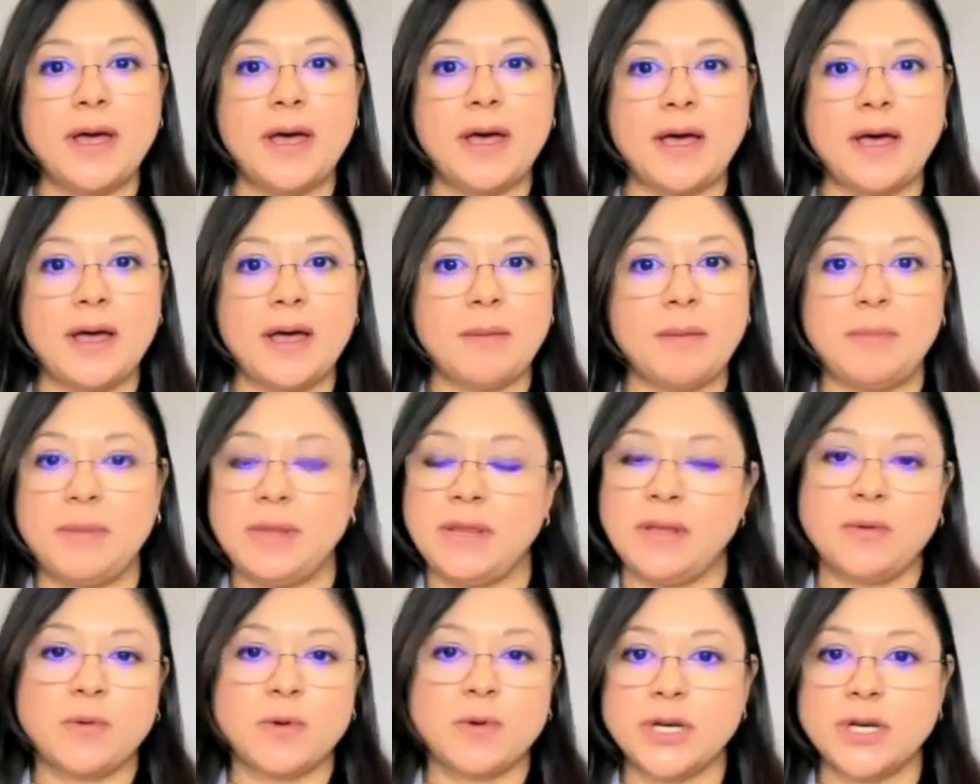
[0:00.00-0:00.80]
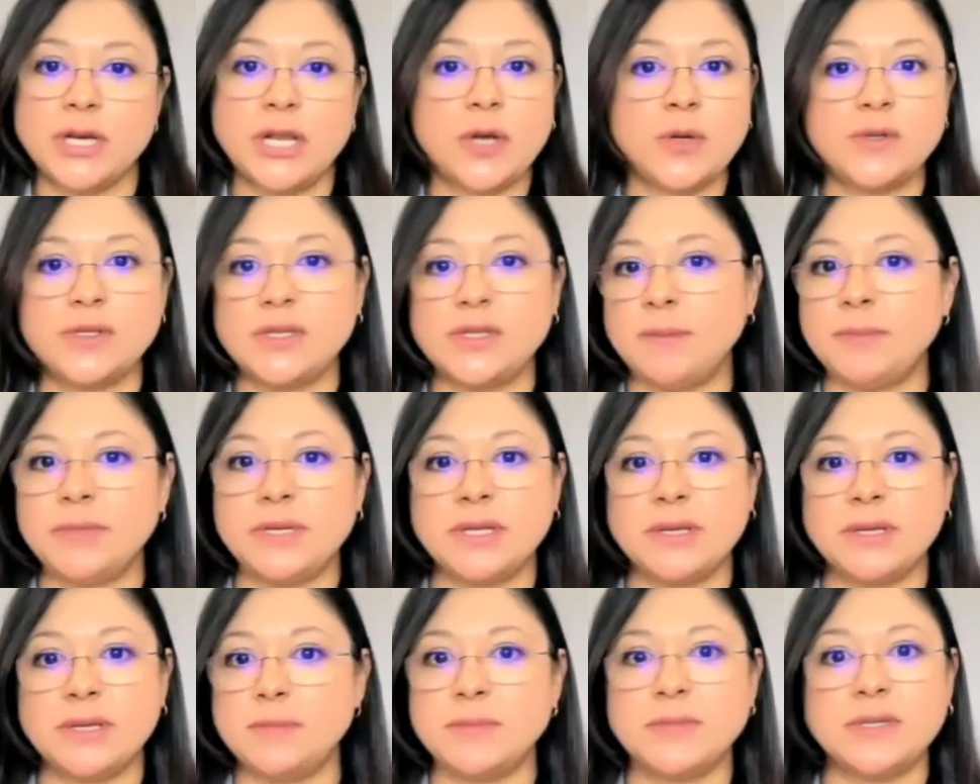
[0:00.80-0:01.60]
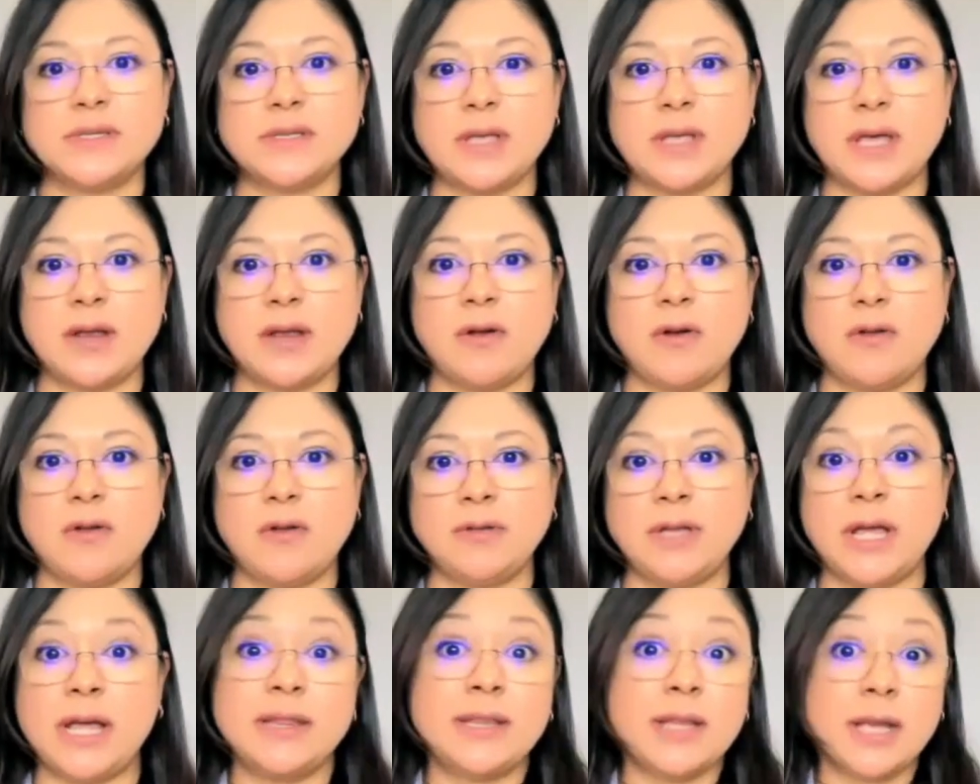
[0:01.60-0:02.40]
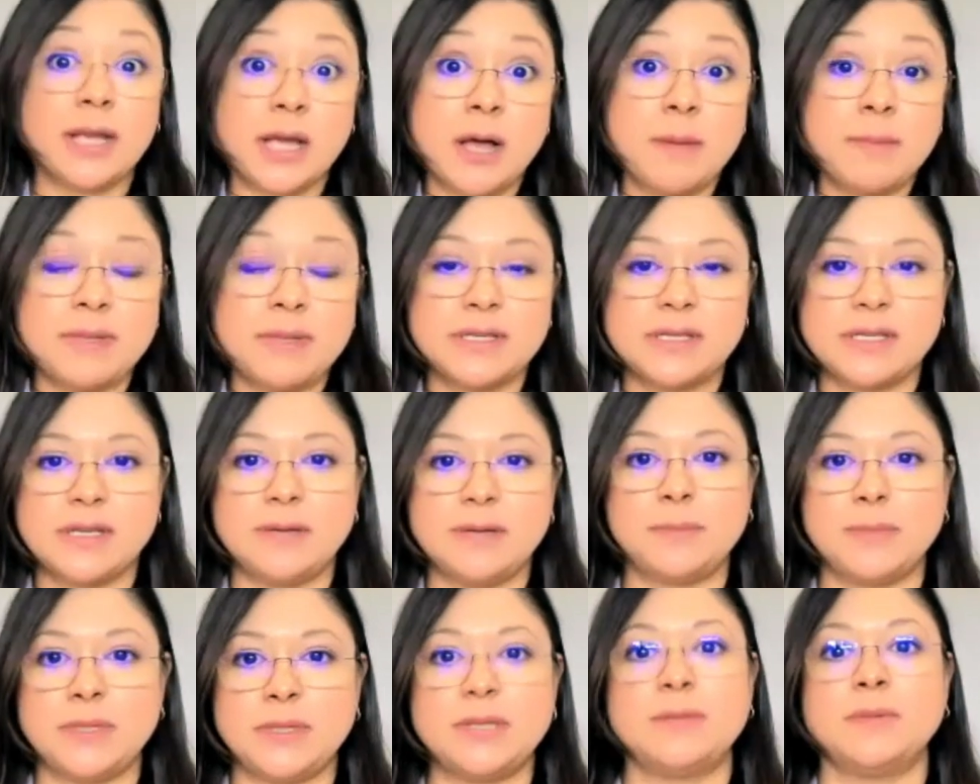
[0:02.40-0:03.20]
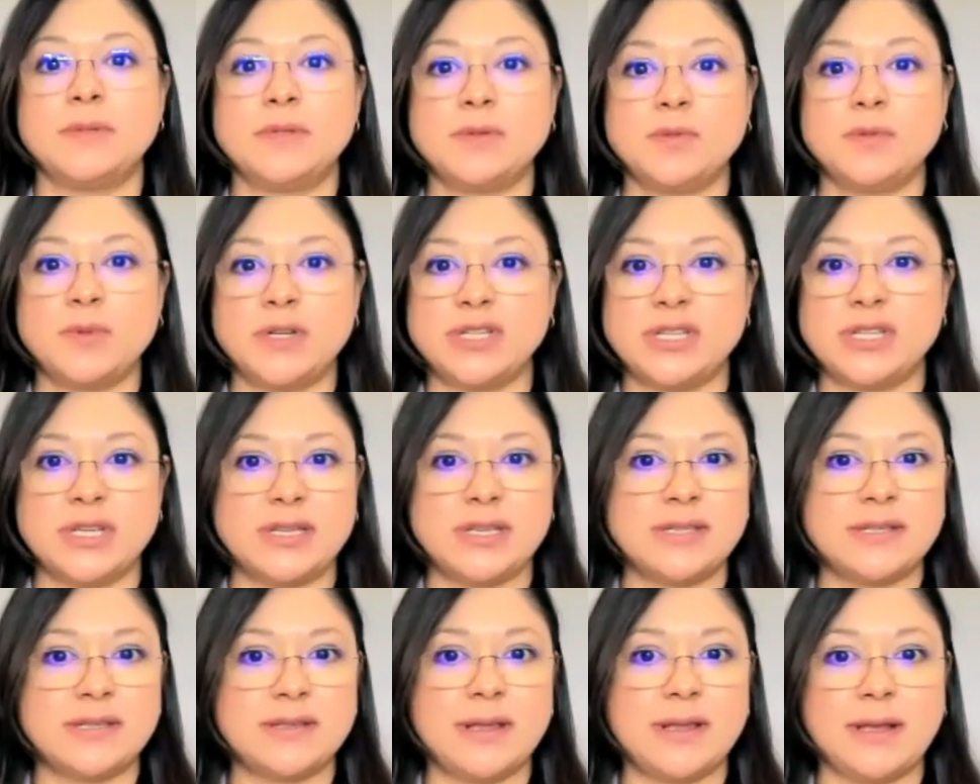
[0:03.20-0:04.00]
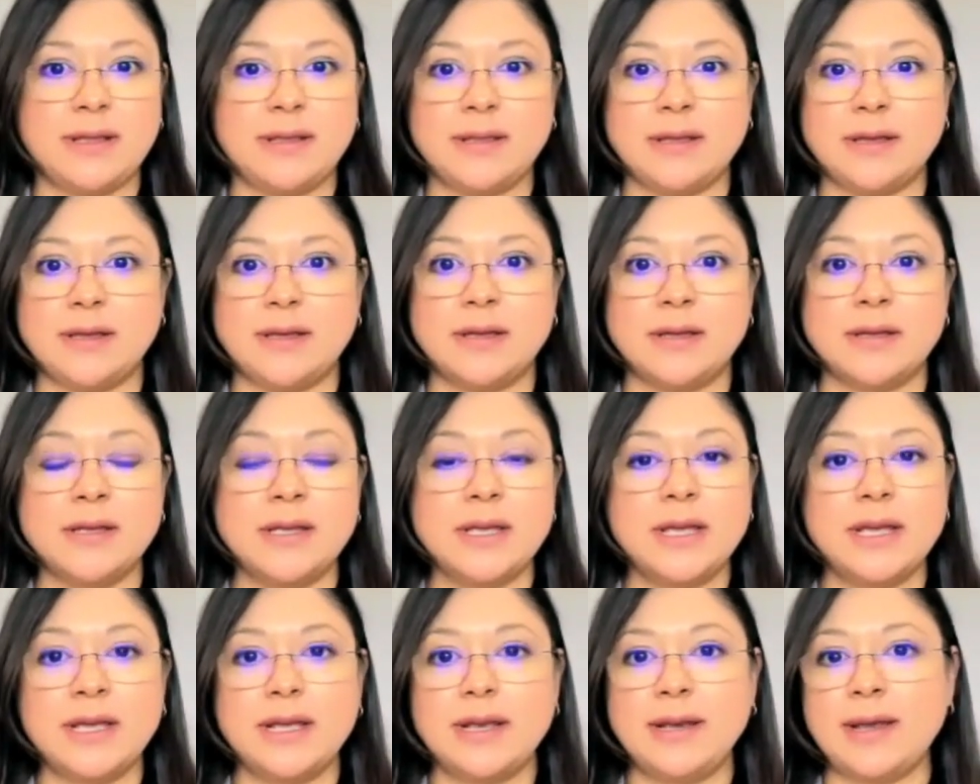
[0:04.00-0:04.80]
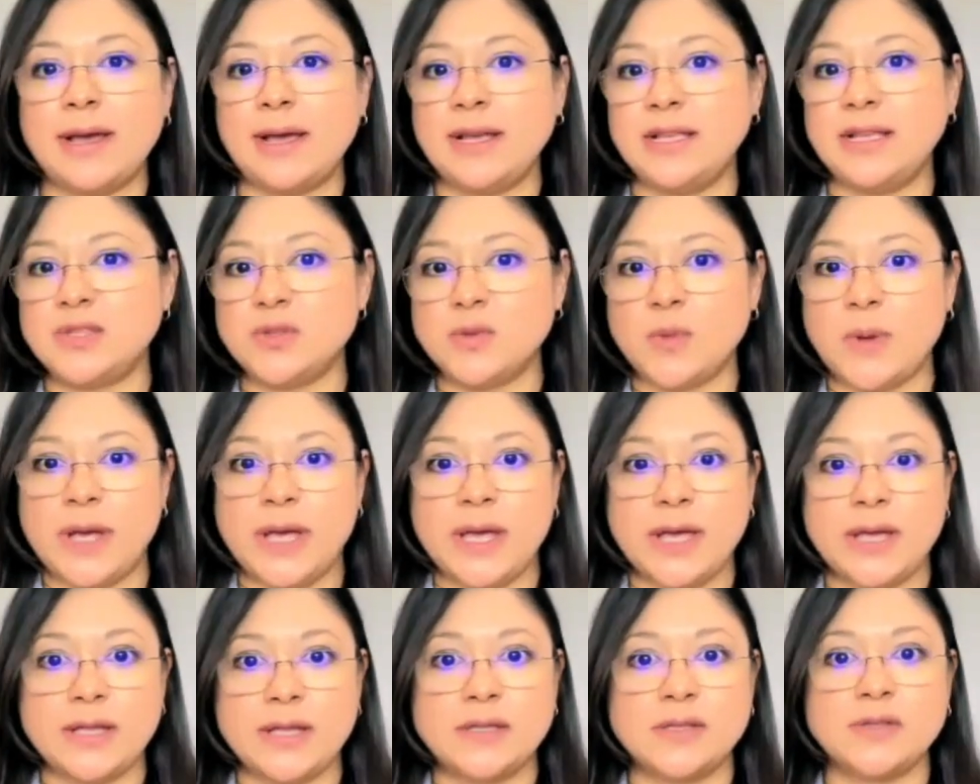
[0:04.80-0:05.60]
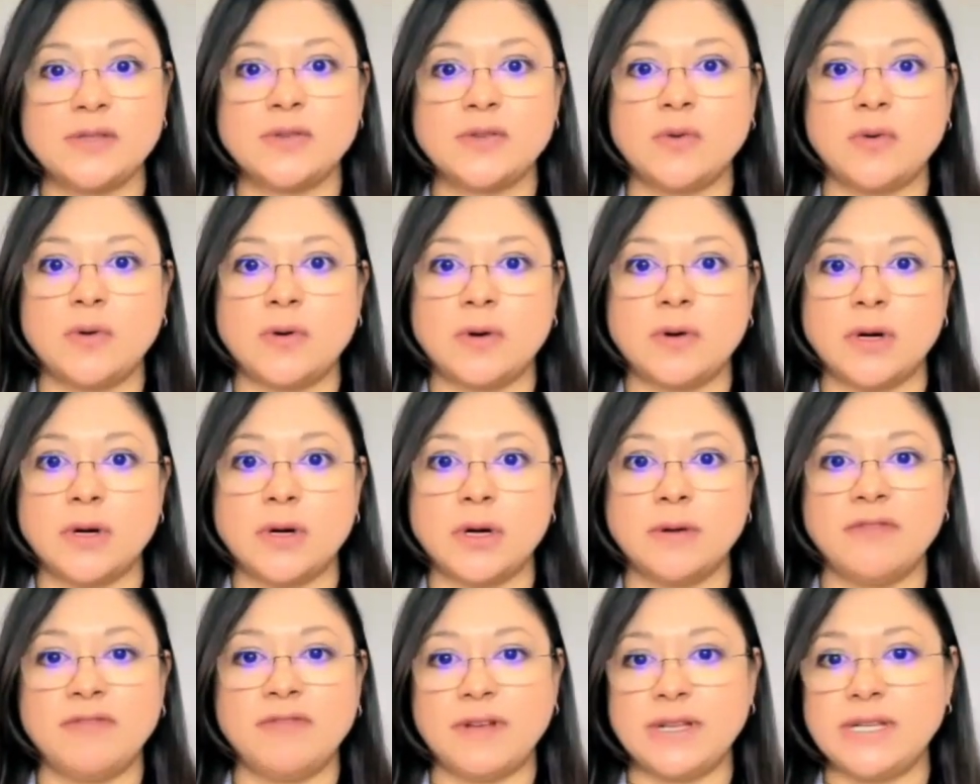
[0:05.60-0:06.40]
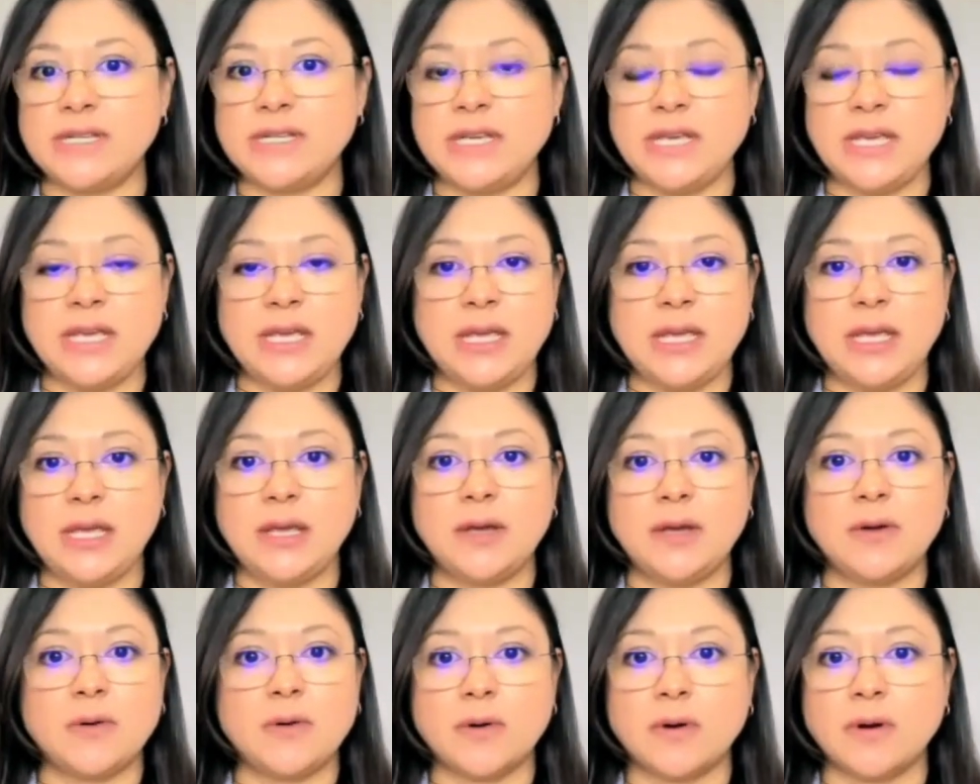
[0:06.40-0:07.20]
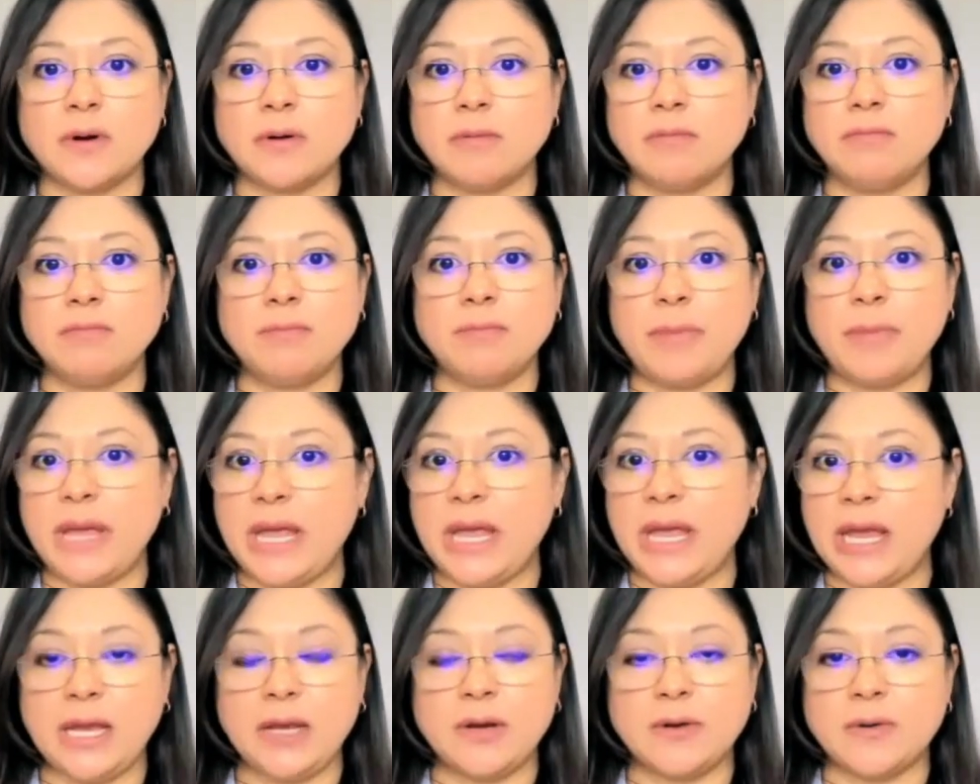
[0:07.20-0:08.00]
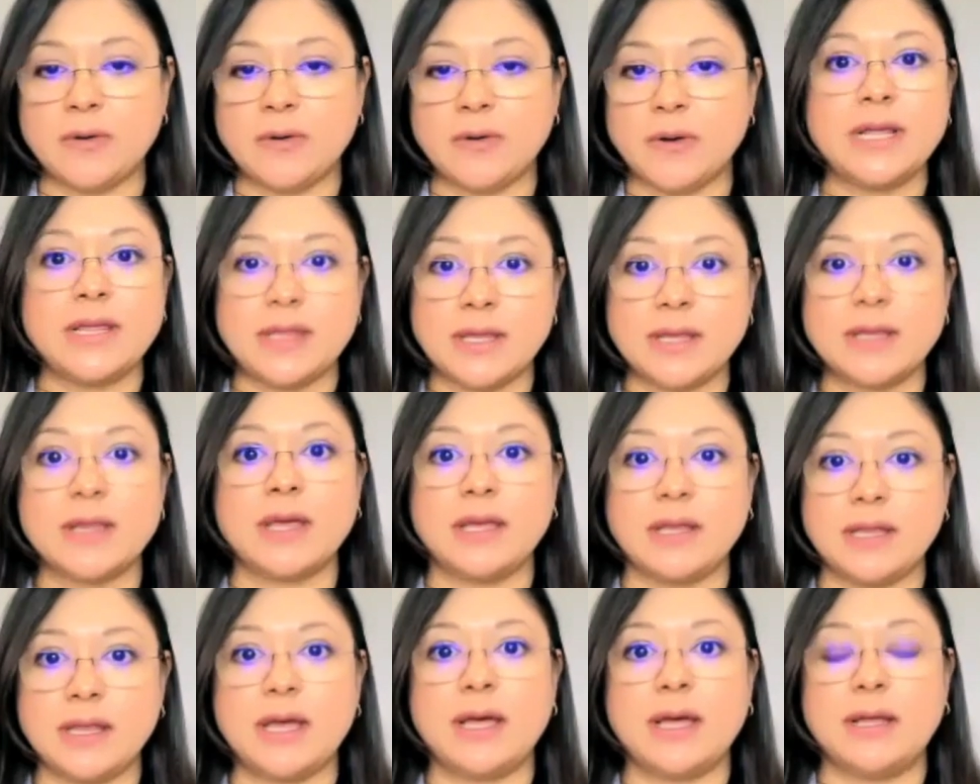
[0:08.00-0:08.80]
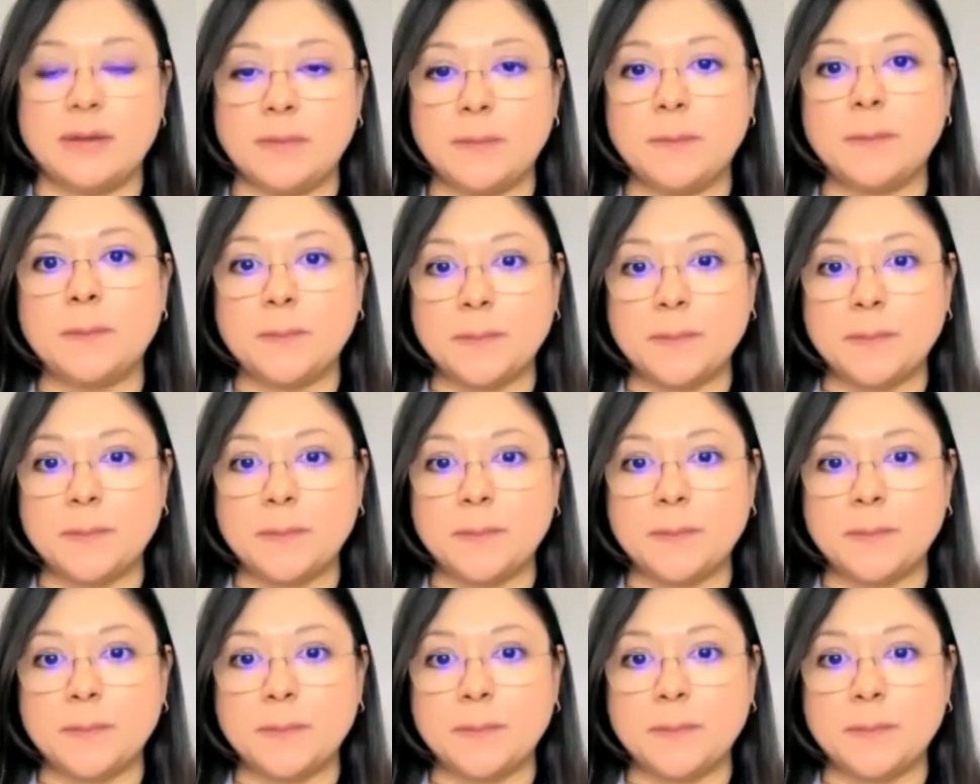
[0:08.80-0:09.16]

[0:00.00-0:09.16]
But there were no symptoms at all, not the common symptoms, which is like the night sweats or fatigue or pain or anything like that.